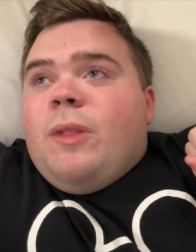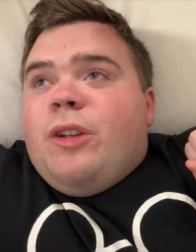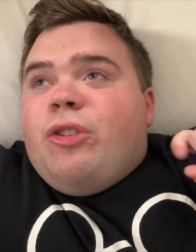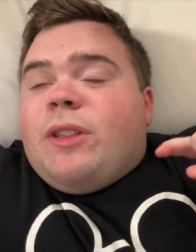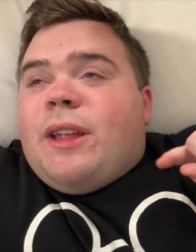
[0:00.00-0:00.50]

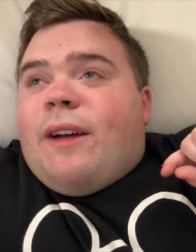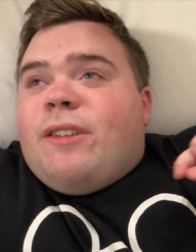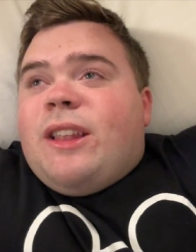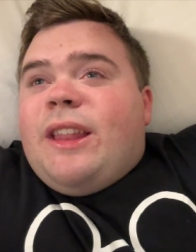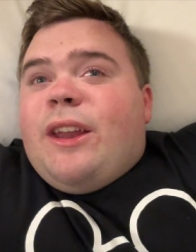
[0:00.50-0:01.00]
just to have a
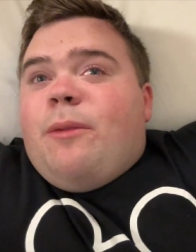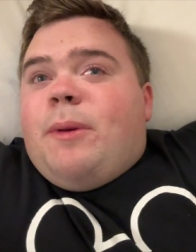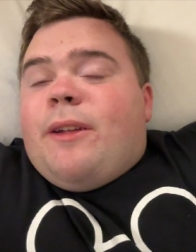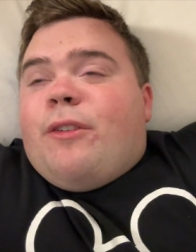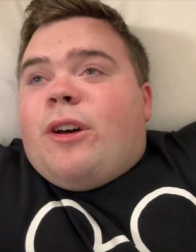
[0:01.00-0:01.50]
little
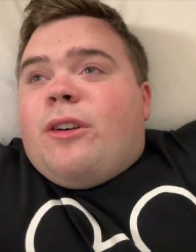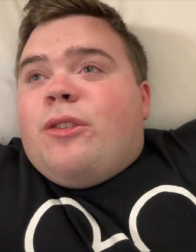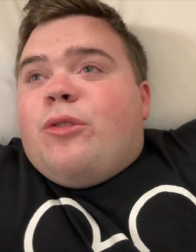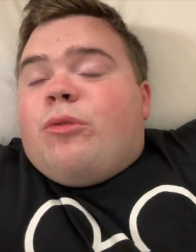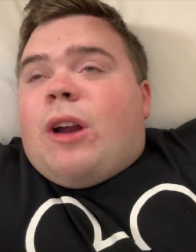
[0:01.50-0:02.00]
bit of a
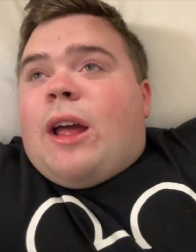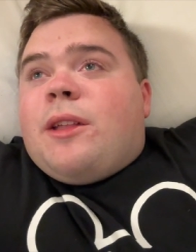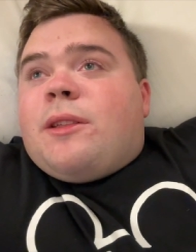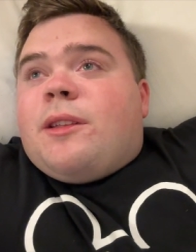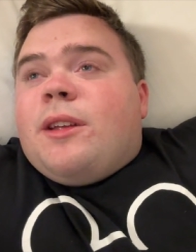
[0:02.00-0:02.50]

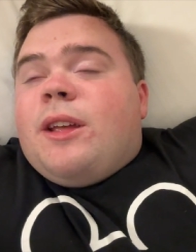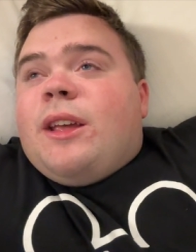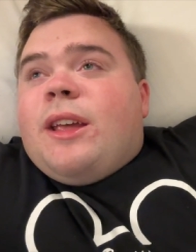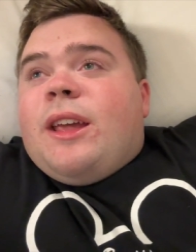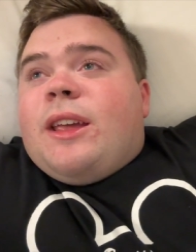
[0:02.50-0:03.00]
rest
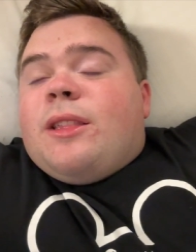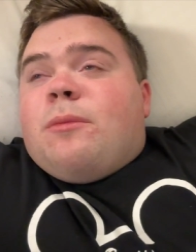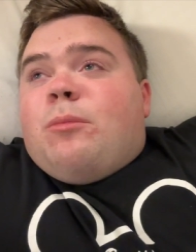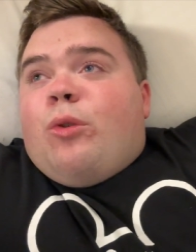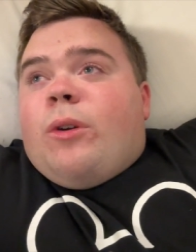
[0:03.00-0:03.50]
in the
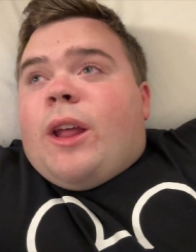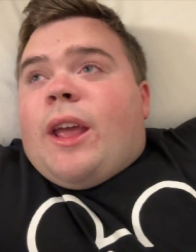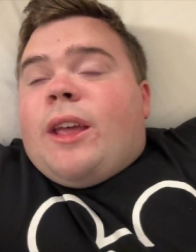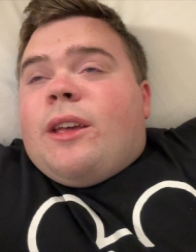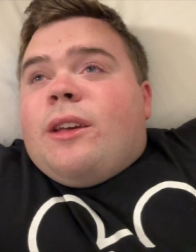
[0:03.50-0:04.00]

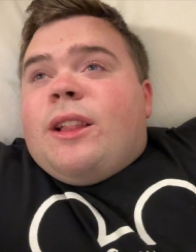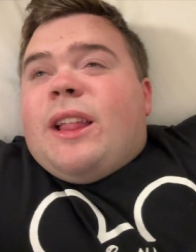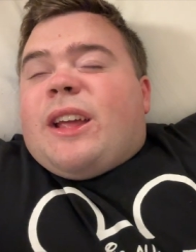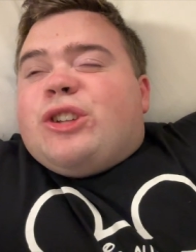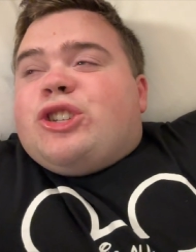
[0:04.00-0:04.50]
morning,
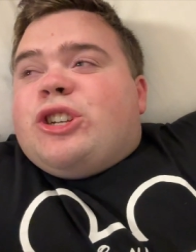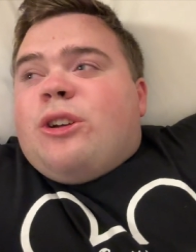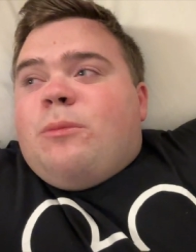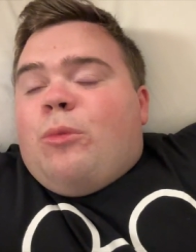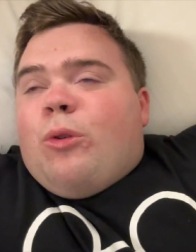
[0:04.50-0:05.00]
like a chill
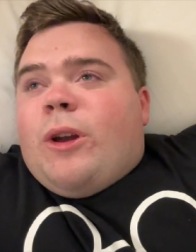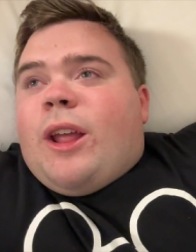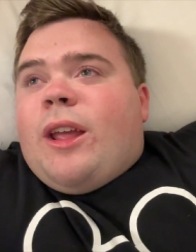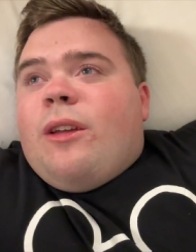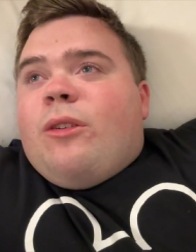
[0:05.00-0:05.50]

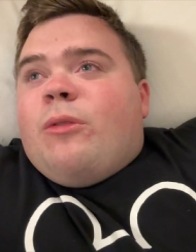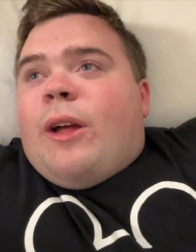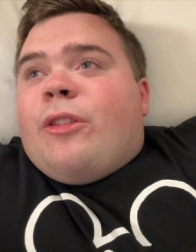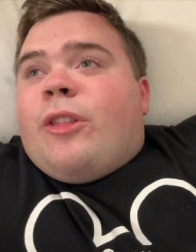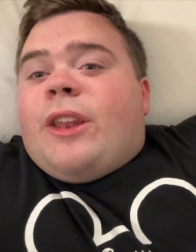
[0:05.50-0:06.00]
morning,
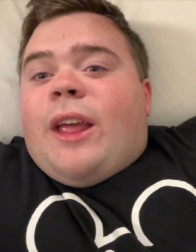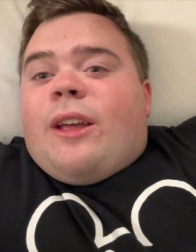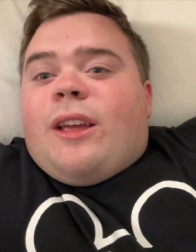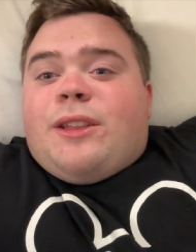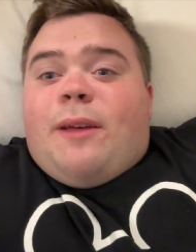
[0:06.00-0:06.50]
rather than like,
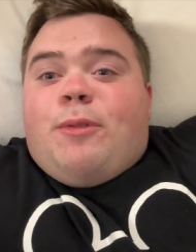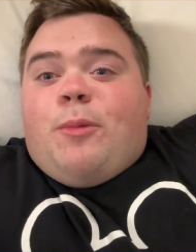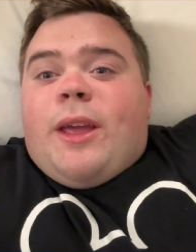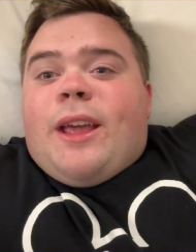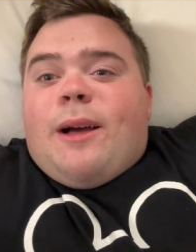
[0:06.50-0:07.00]
because I've been
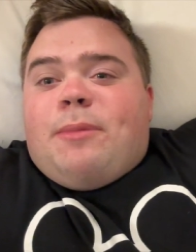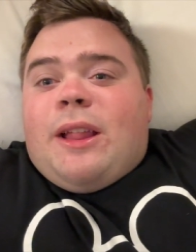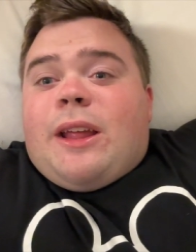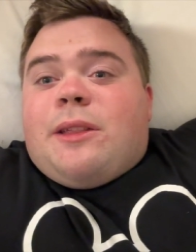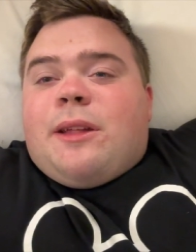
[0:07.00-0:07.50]
waking up at
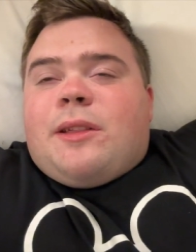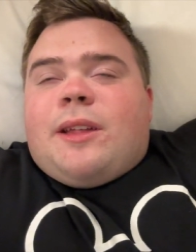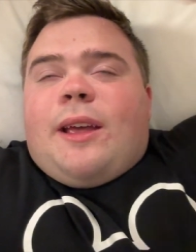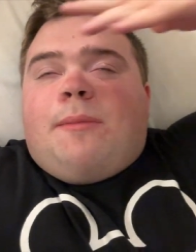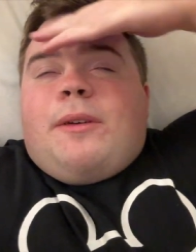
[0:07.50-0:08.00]
like 6
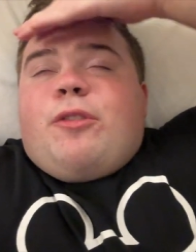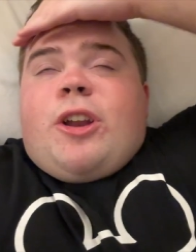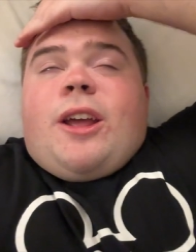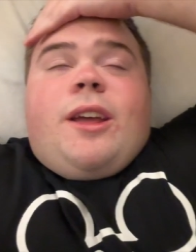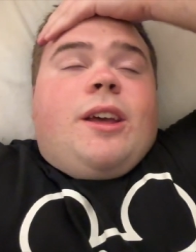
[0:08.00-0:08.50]
a.m. every day.